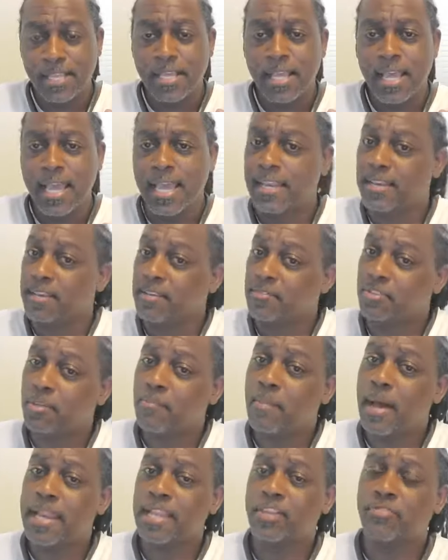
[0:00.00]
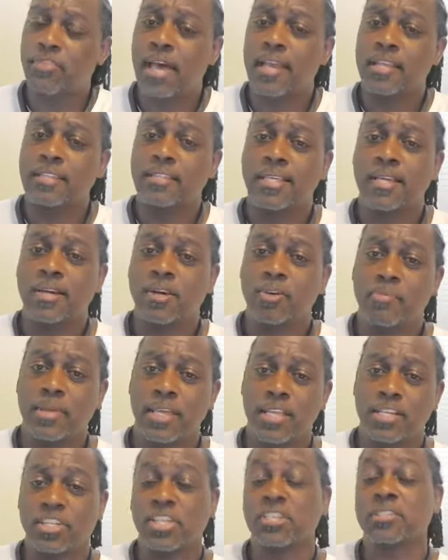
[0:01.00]
and somebody tried to tell
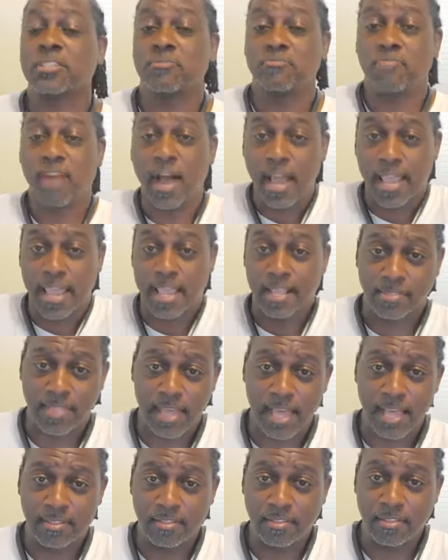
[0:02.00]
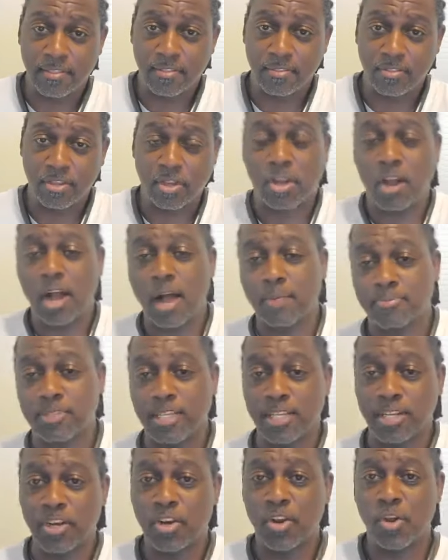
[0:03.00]
me, justifying that the cops
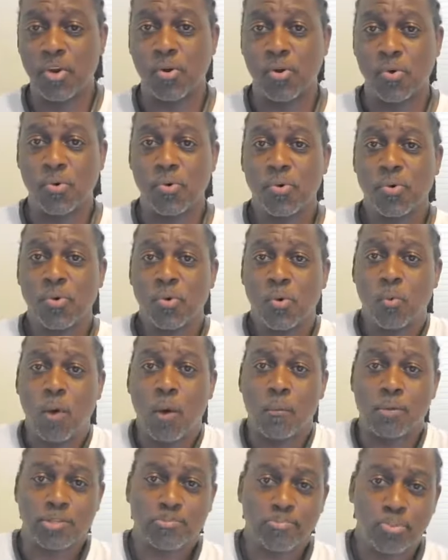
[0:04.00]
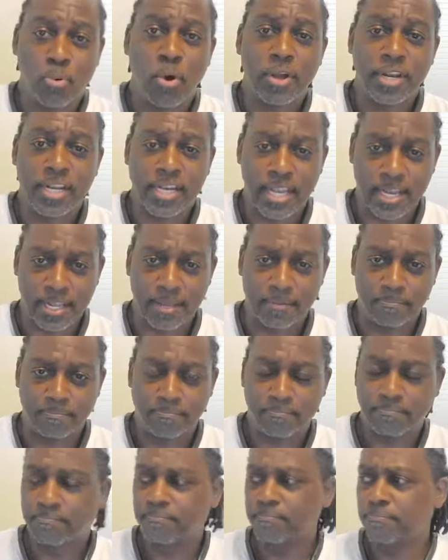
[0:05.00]
didn't know what was pointed at him.
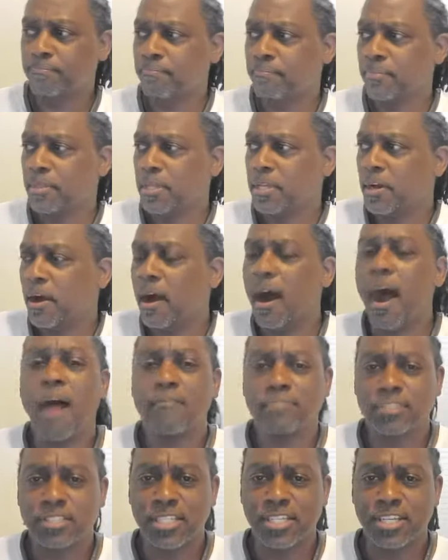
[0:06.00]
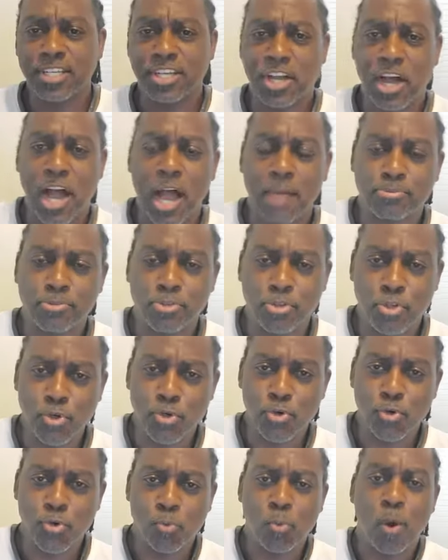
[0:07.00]
Obviously, the cops
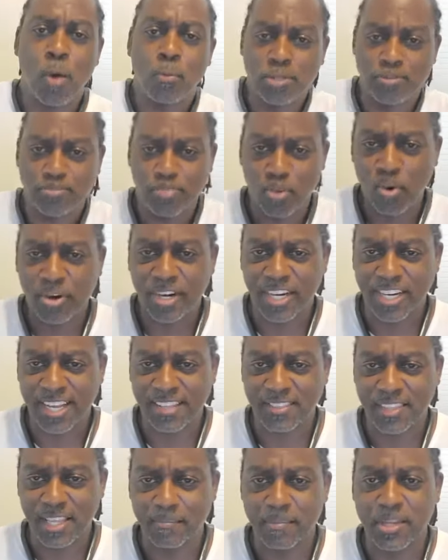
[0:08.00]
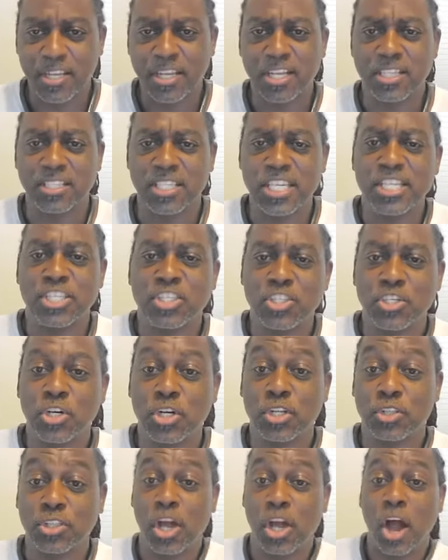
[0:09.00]
knew what was pointed at them, because he
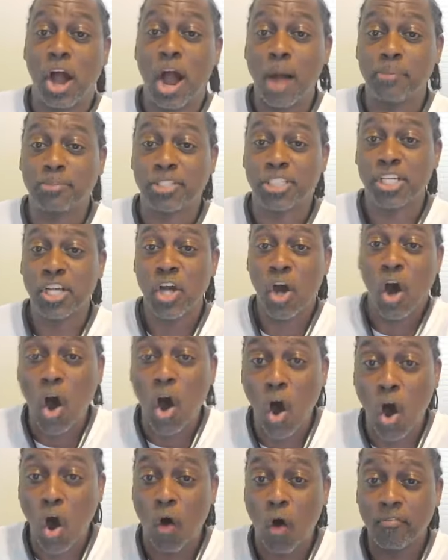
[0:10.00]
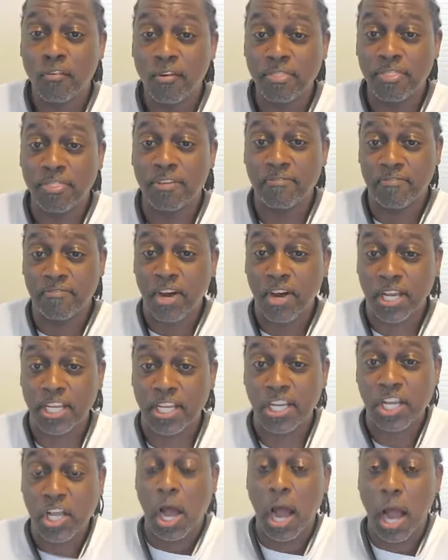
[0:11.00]
took the object off the
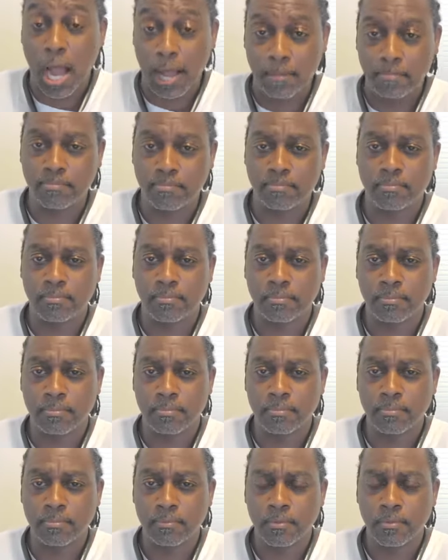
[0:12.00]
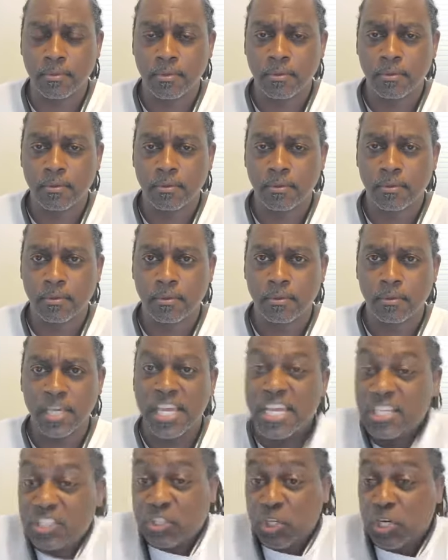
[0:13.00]
fucking cop.
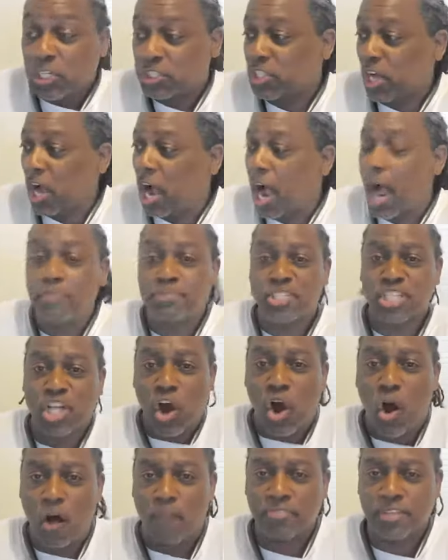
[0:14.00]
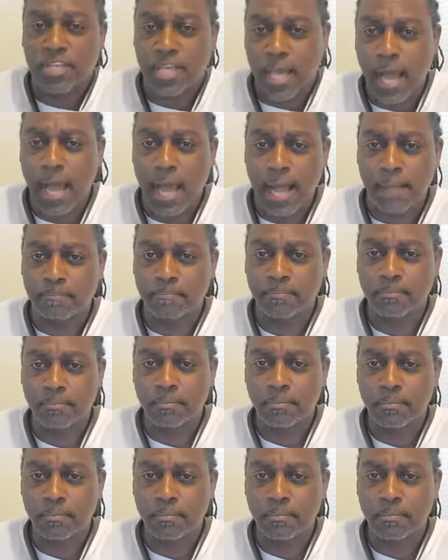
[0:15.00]
He took the object off the cop.